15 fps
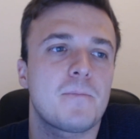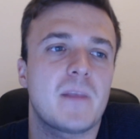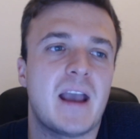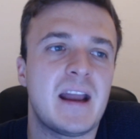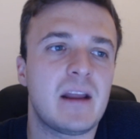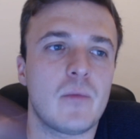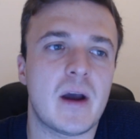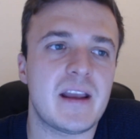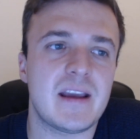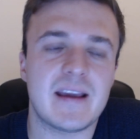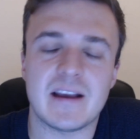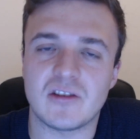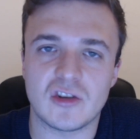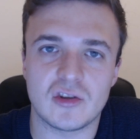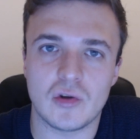anywhere you
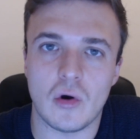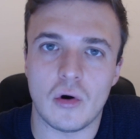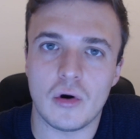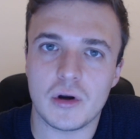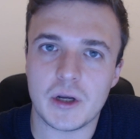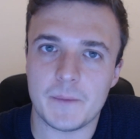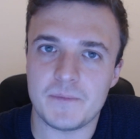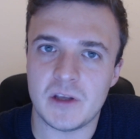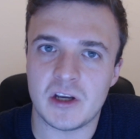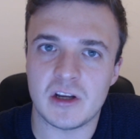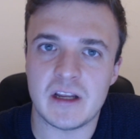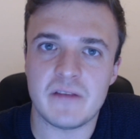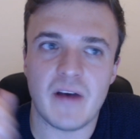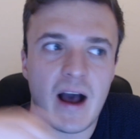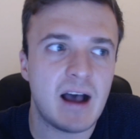get stuck, you can
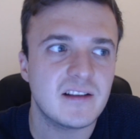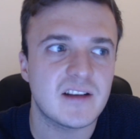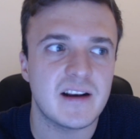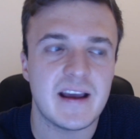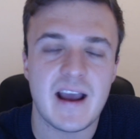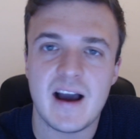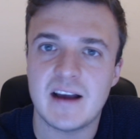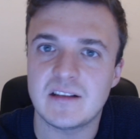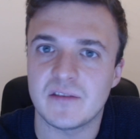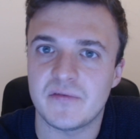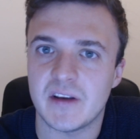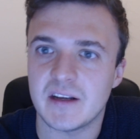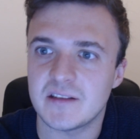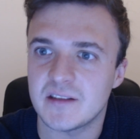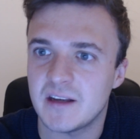either ask an AI to
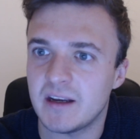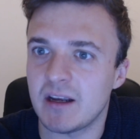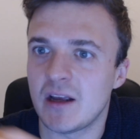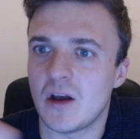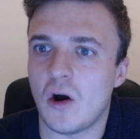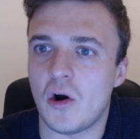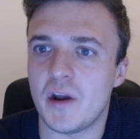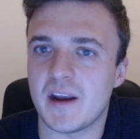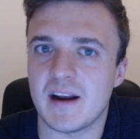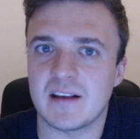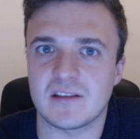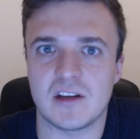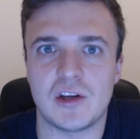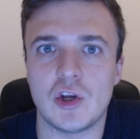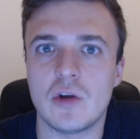fix it or you can
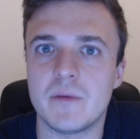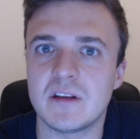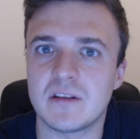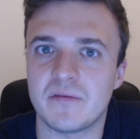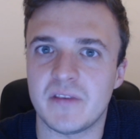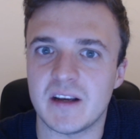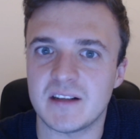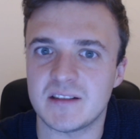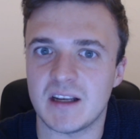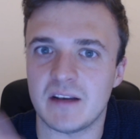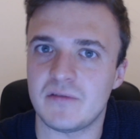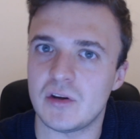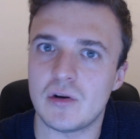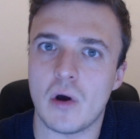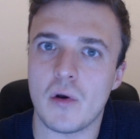ask a human to fix it
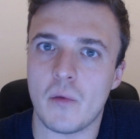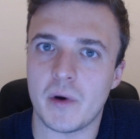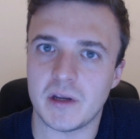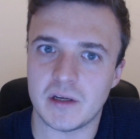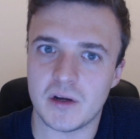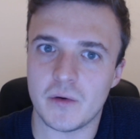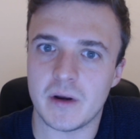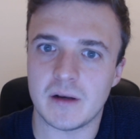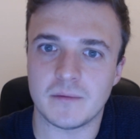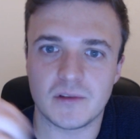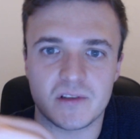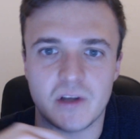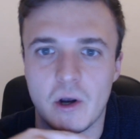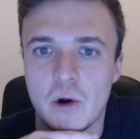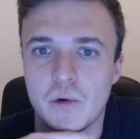if you don't know what you're doing.
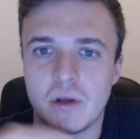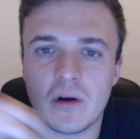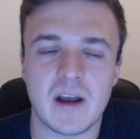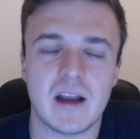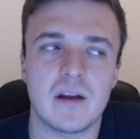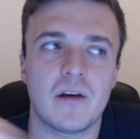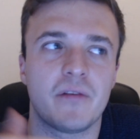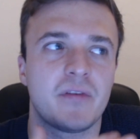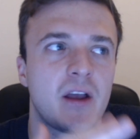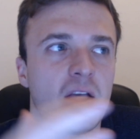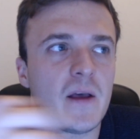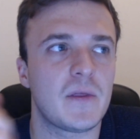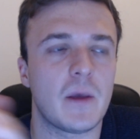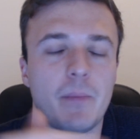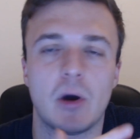So you're kind of
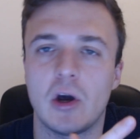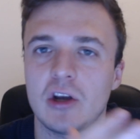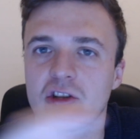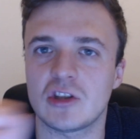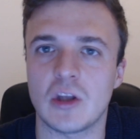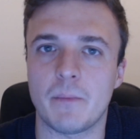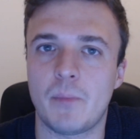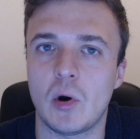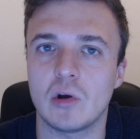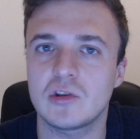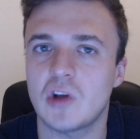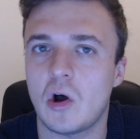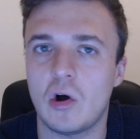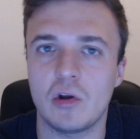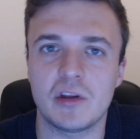the person that puts
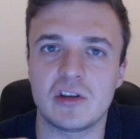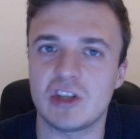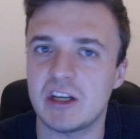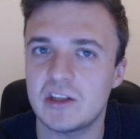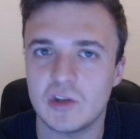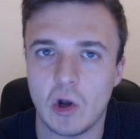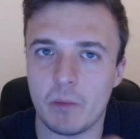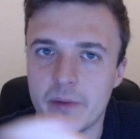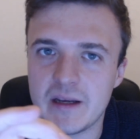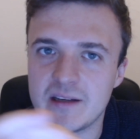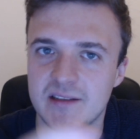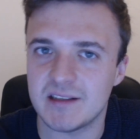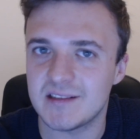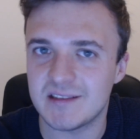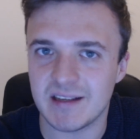all the jigsaw
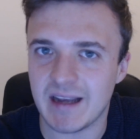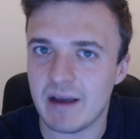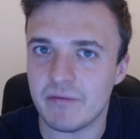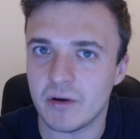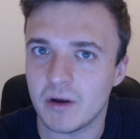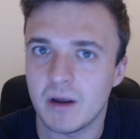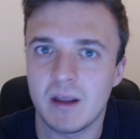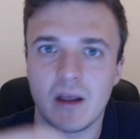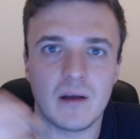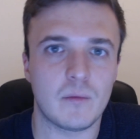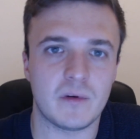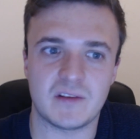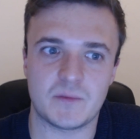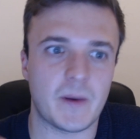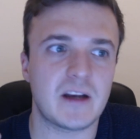pieces together,
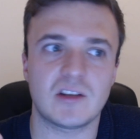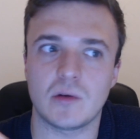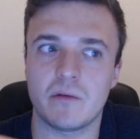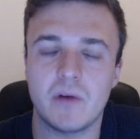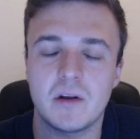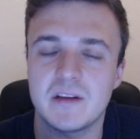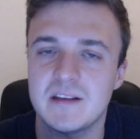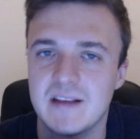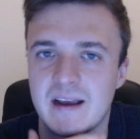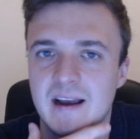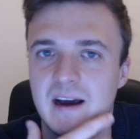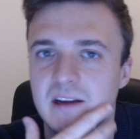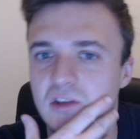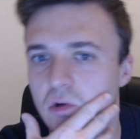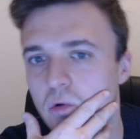especially with all these
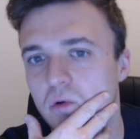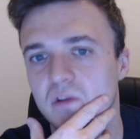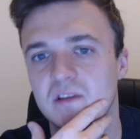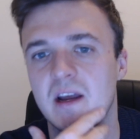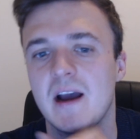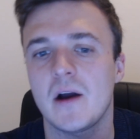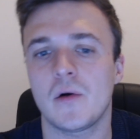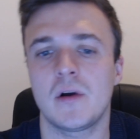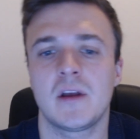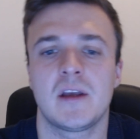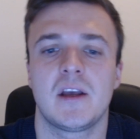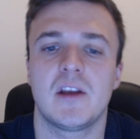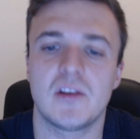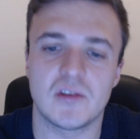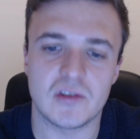AI tools now.
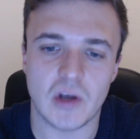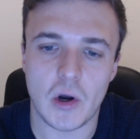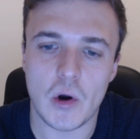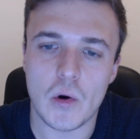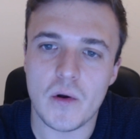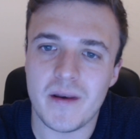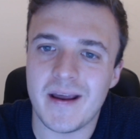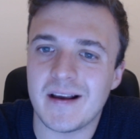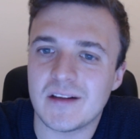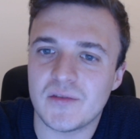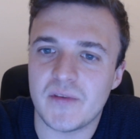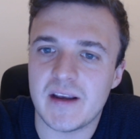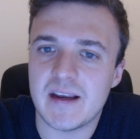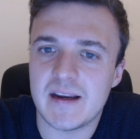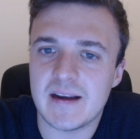So next
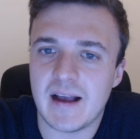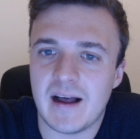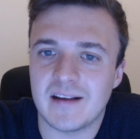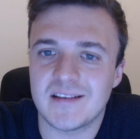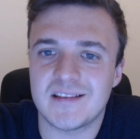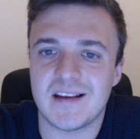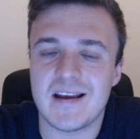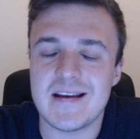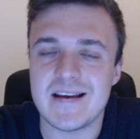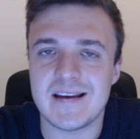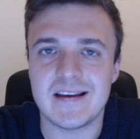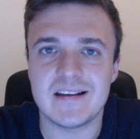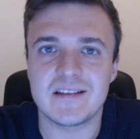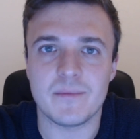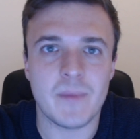thing I'll say
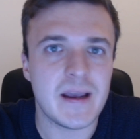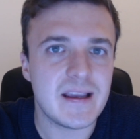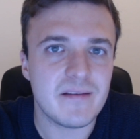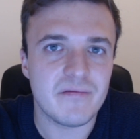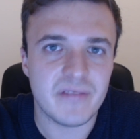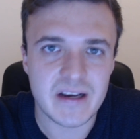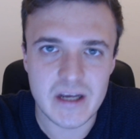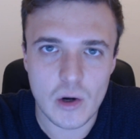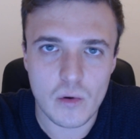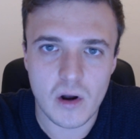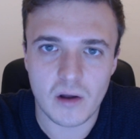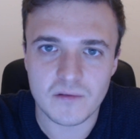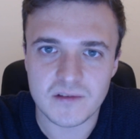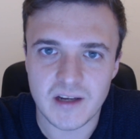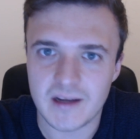is making video
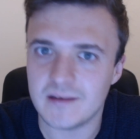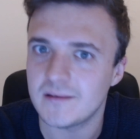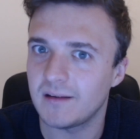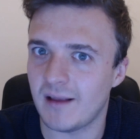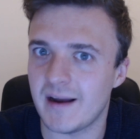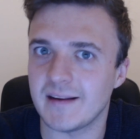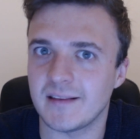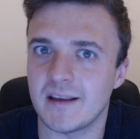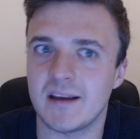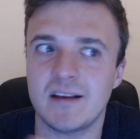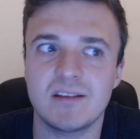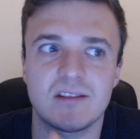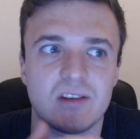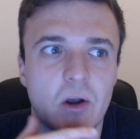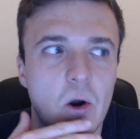content like this.
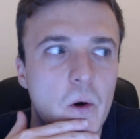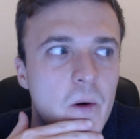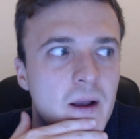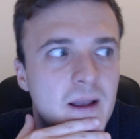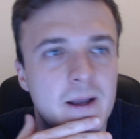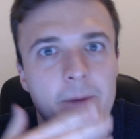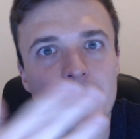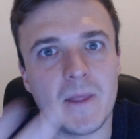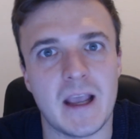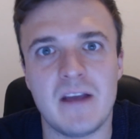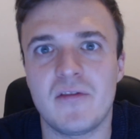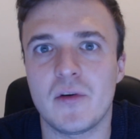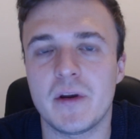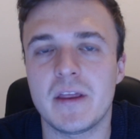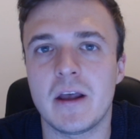So
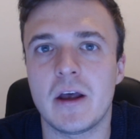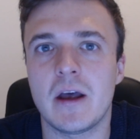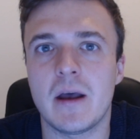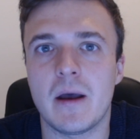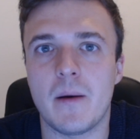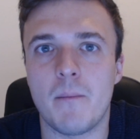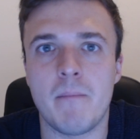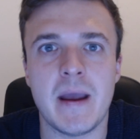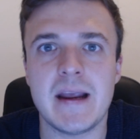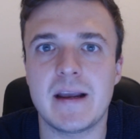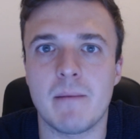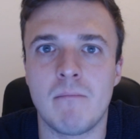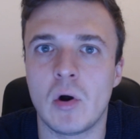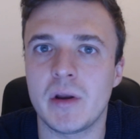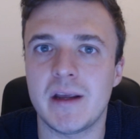if you're in the make
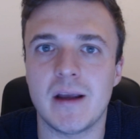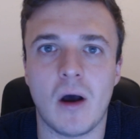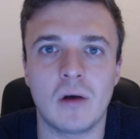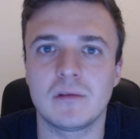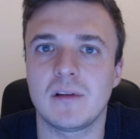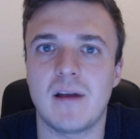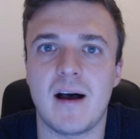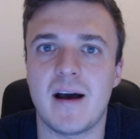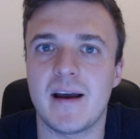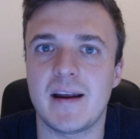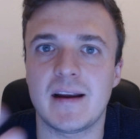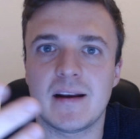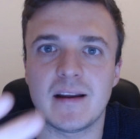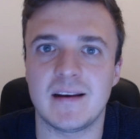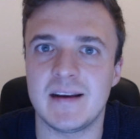money
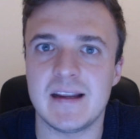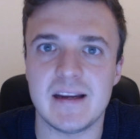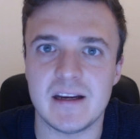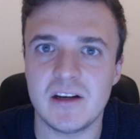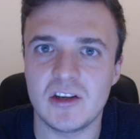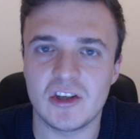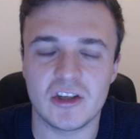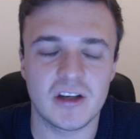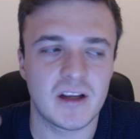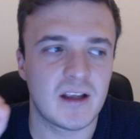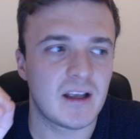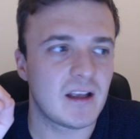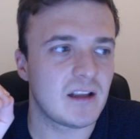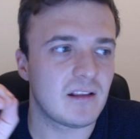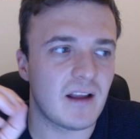online niche,
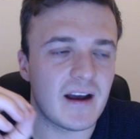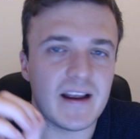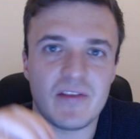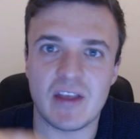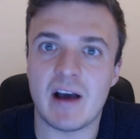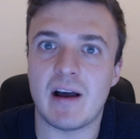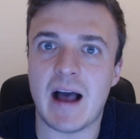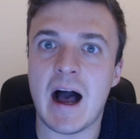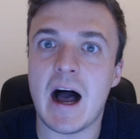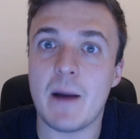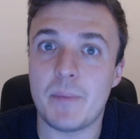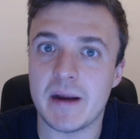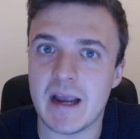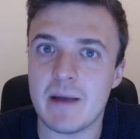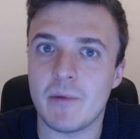like that
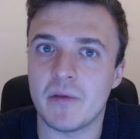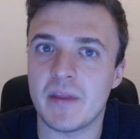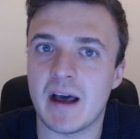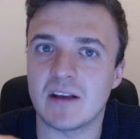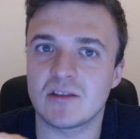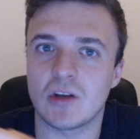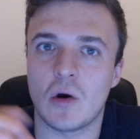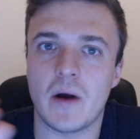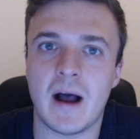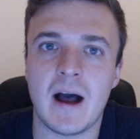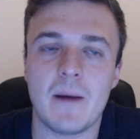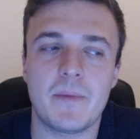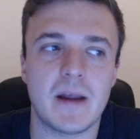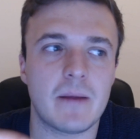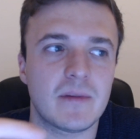RPM on that. So
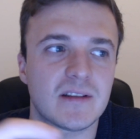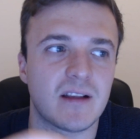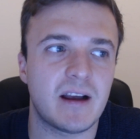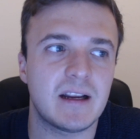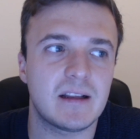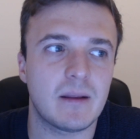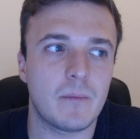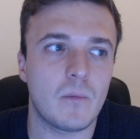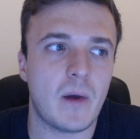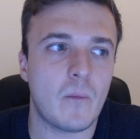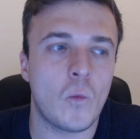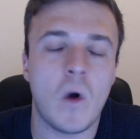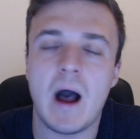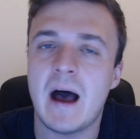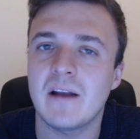RPM is like
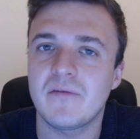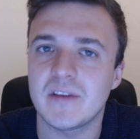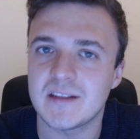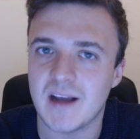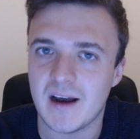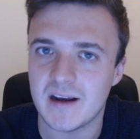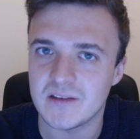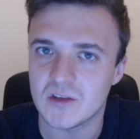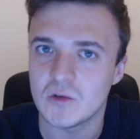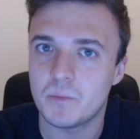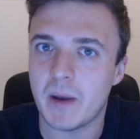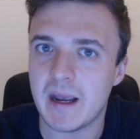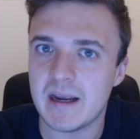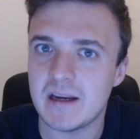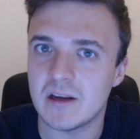what advertisers
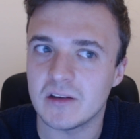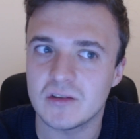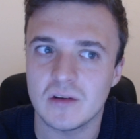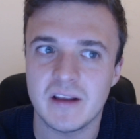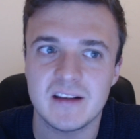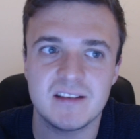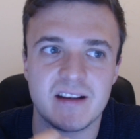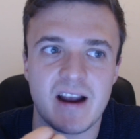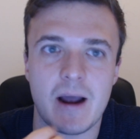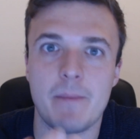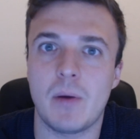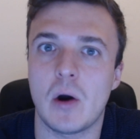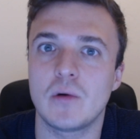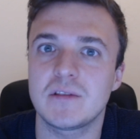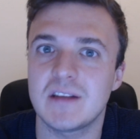pay you. So let's say I
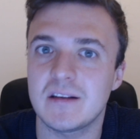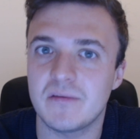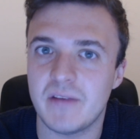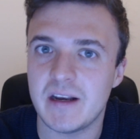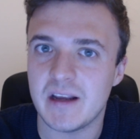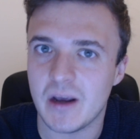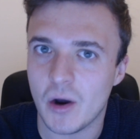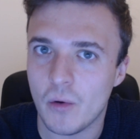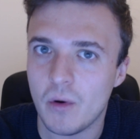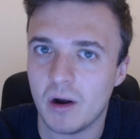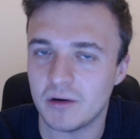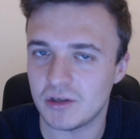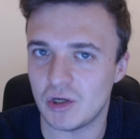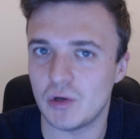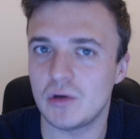post this video
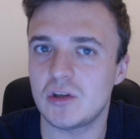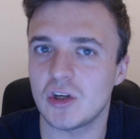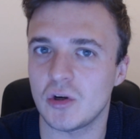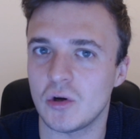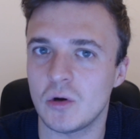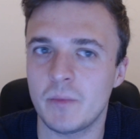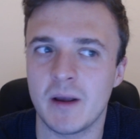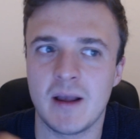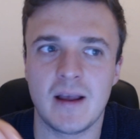on YouTube,